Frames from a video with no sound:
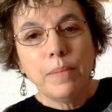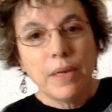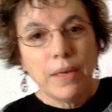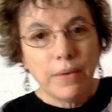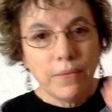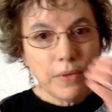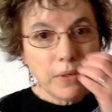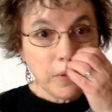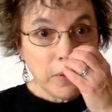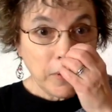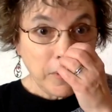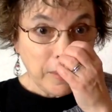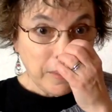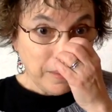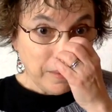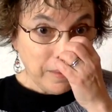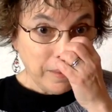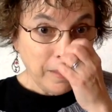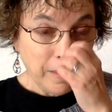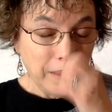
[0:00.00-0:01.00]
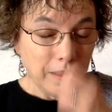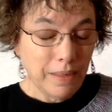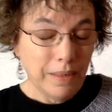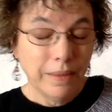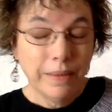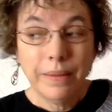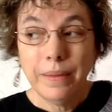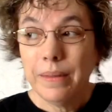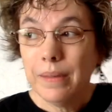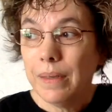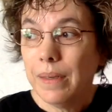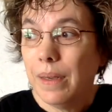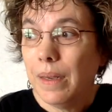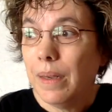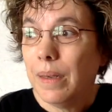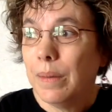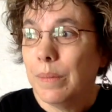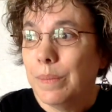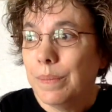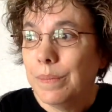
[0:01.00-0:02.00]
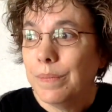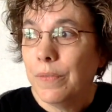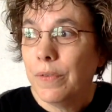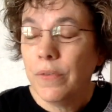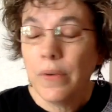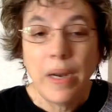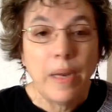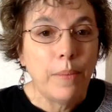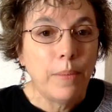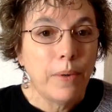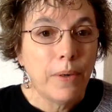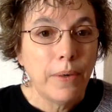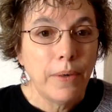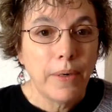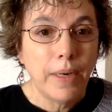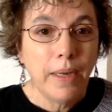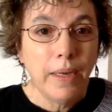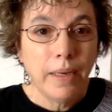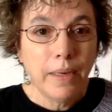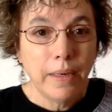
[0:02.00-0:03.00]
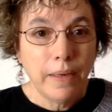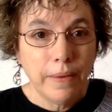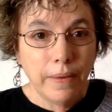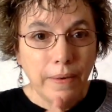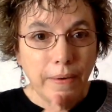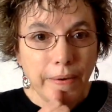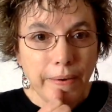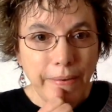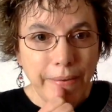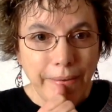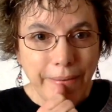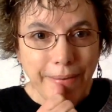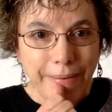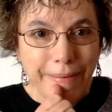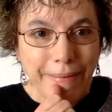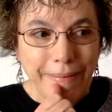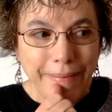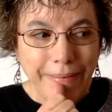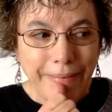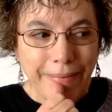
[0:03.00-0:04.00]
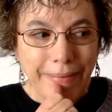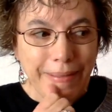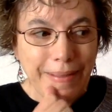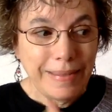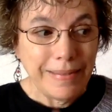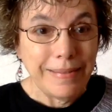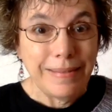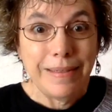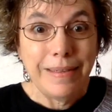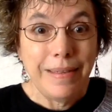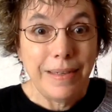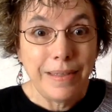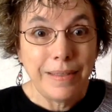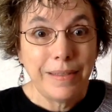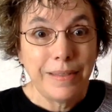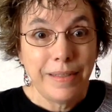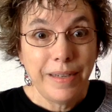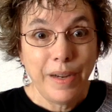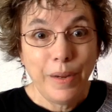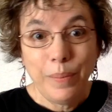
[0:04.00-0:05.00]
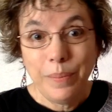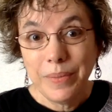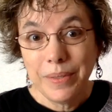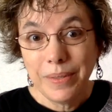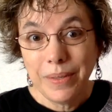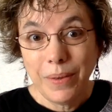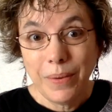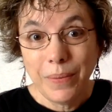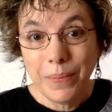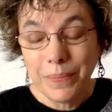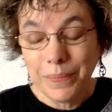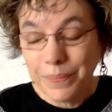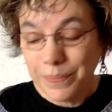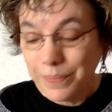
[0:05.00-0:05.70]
of a good framer, and that's the next step. So